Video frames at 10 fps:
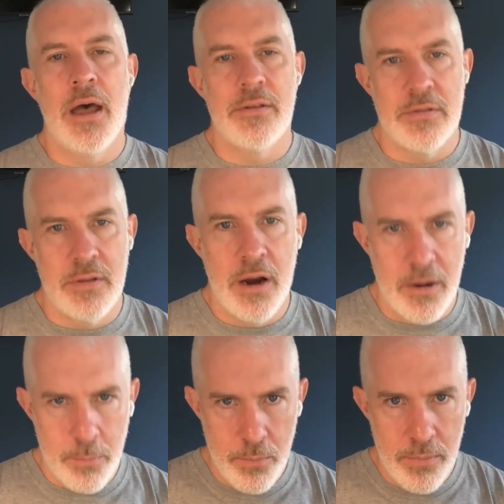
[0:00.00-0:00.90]
as
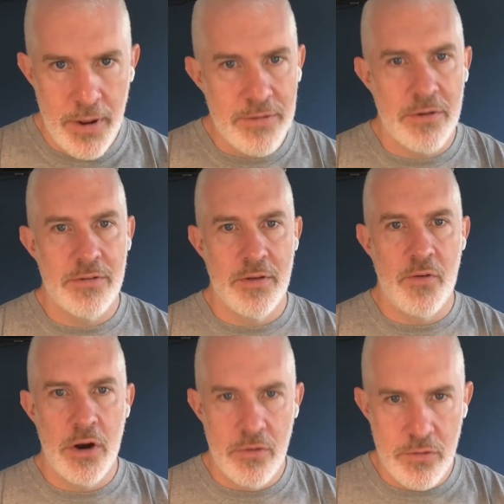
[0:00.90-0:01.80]
our listeners have
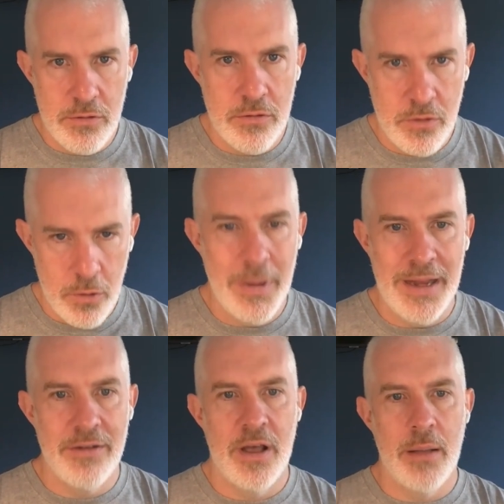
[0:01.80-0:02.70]
heard too
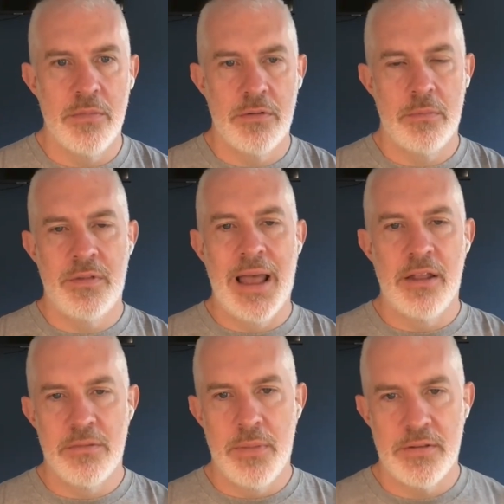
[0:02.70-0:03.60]
many times, Dell
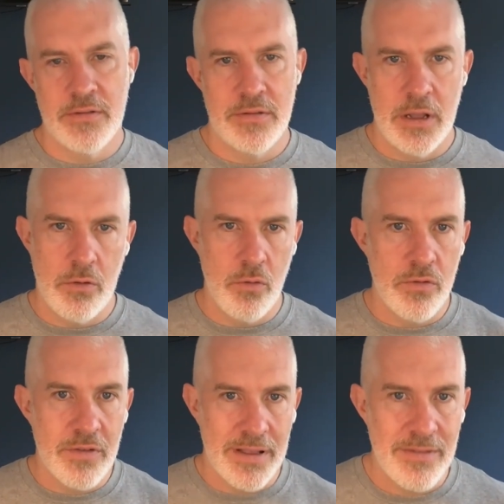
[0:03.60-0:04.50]
is a business that grew
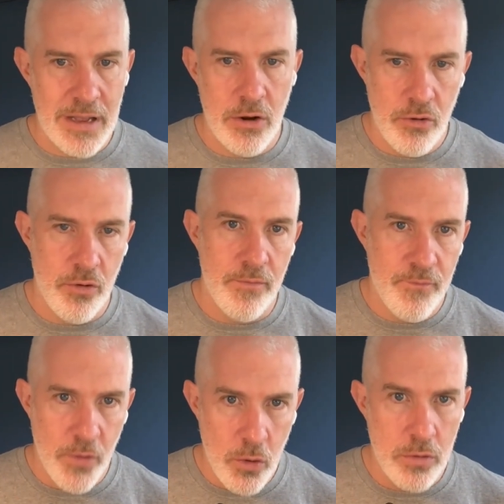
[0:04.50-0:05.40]
1600
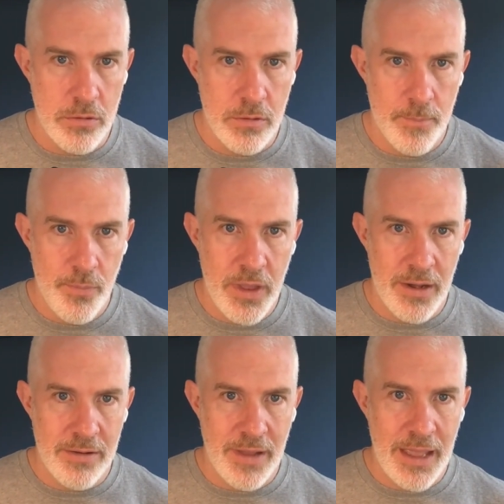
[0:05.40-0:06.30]
fold
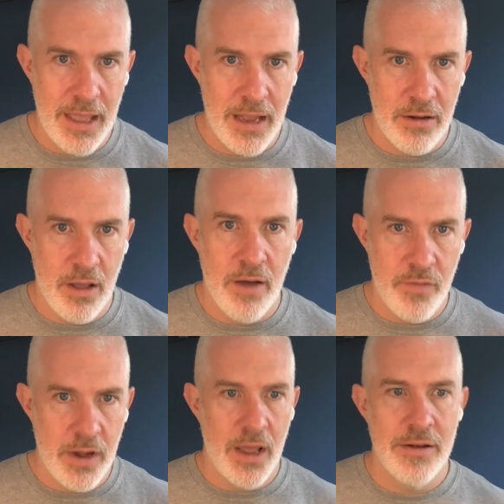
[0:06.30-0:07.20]
in the decade
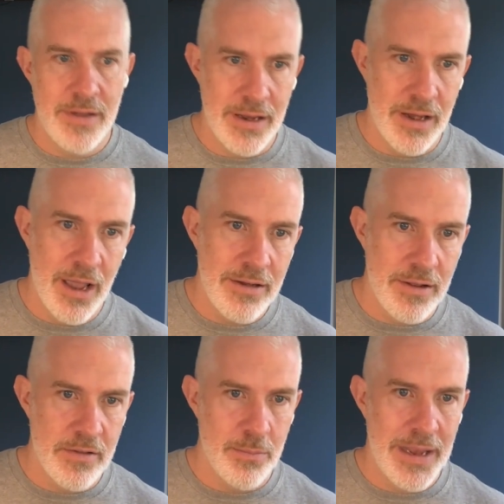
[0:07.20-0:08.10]
of the
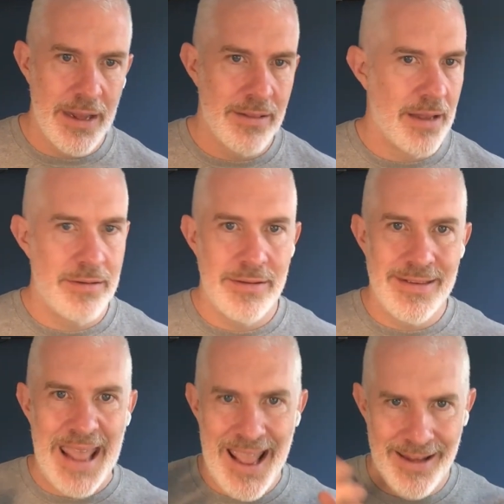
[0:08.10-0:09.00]
1990s, meaning that
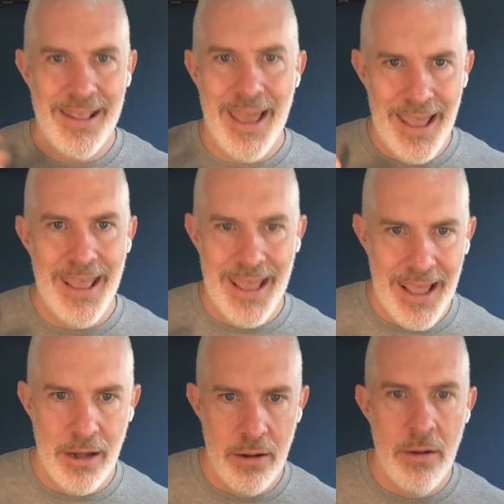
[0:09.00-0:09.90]
10K
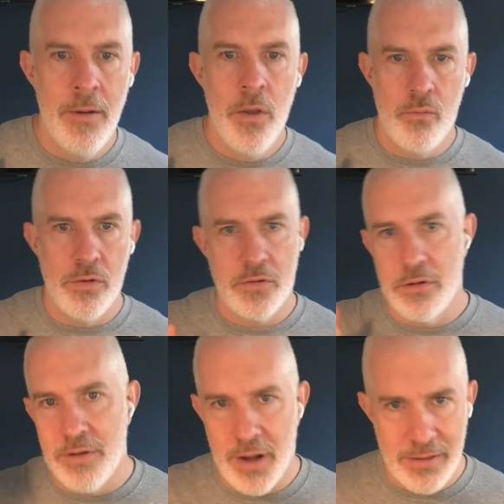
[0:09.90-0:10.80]
in
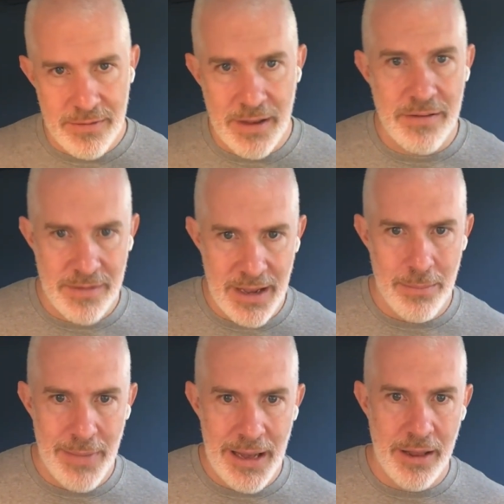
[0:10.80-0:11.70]
resulted in
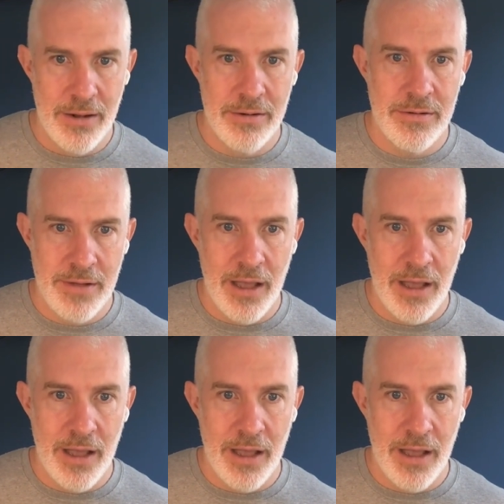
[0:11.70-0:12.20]
$16 million